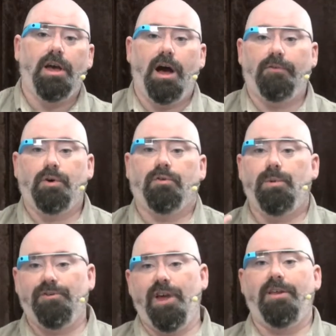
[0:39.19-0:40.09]
Of course,
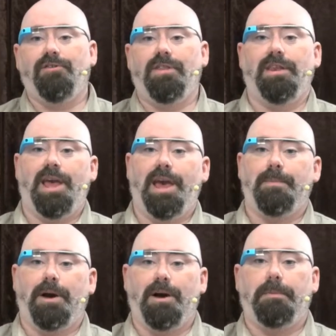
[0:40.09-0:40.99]
we changed the
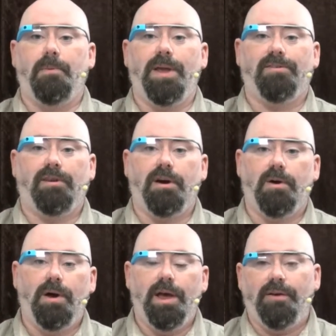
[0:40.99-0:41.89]
name a couple weeks ago.